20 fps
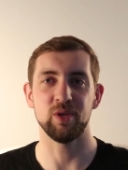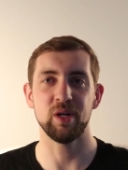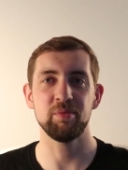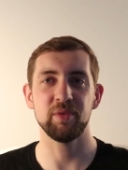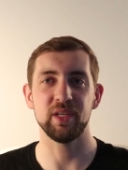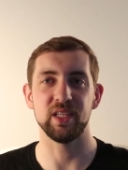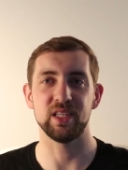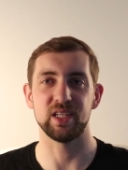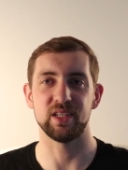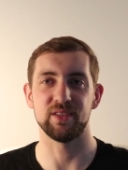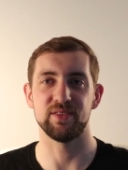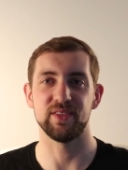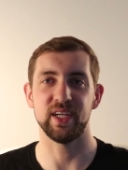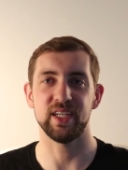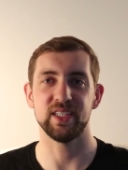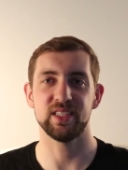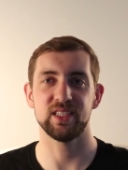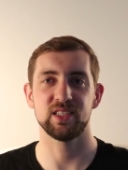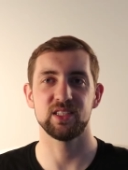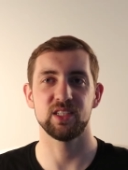web
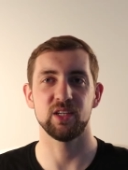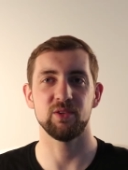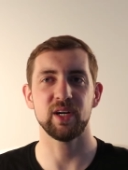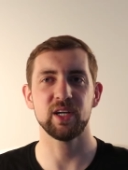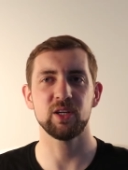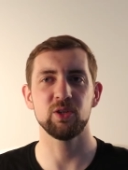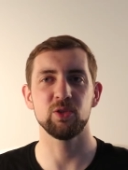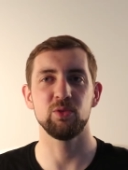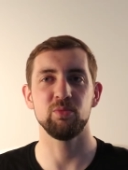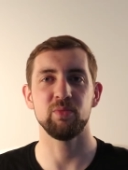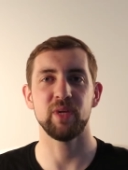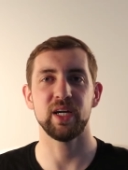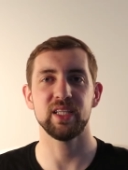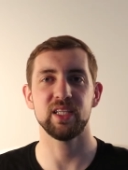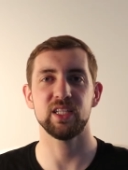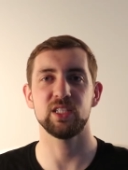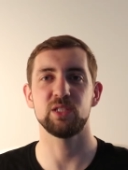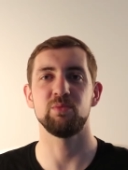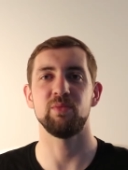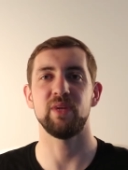interface so I could
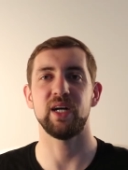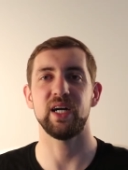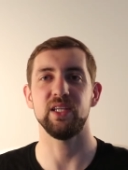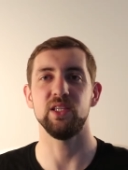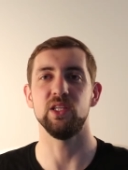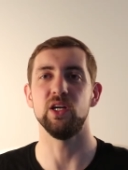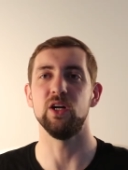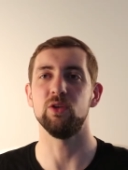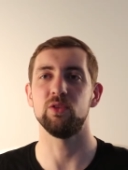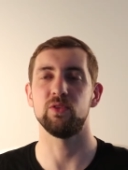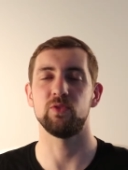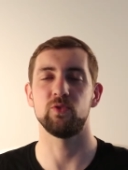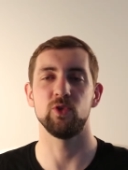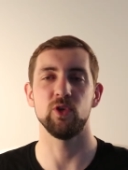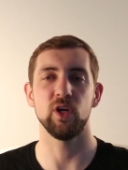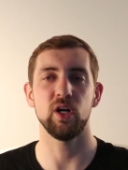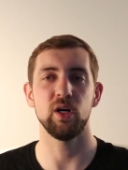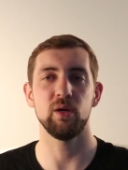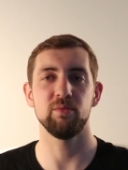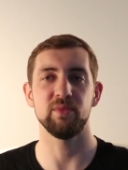manage my node
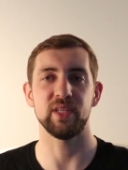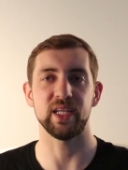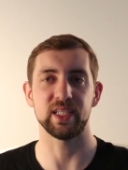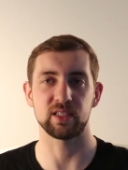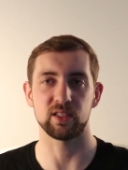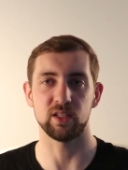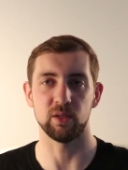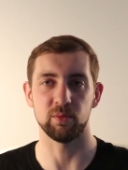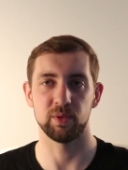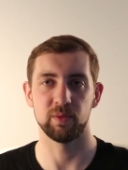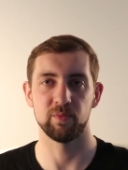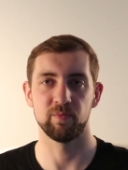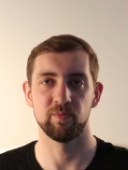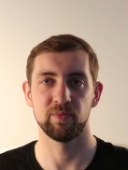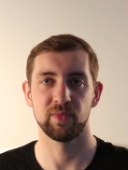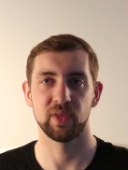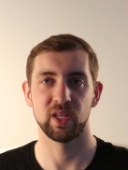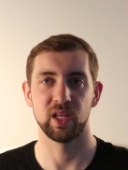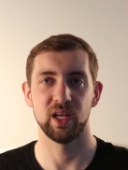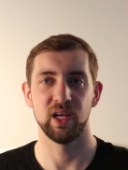from desktop.
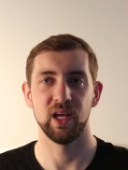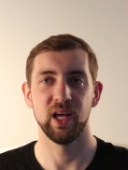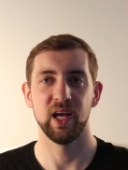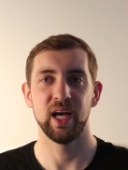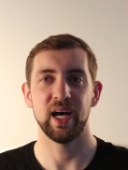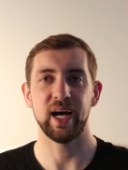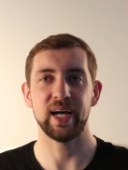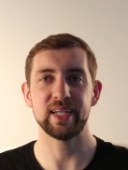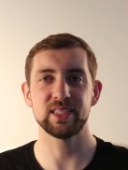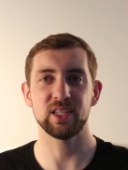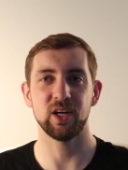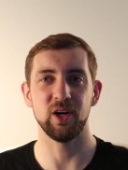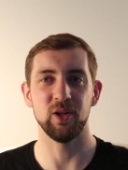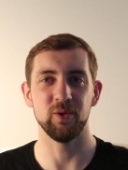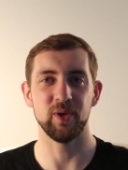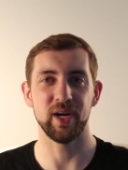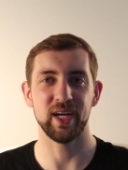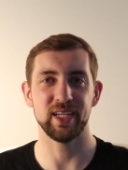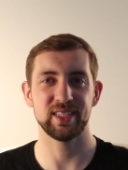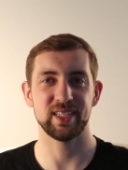As
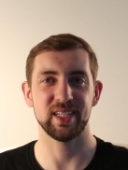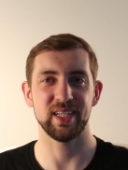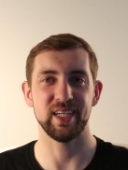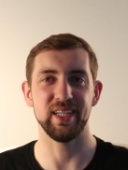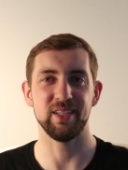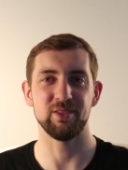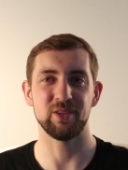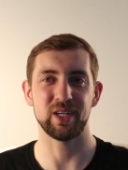always in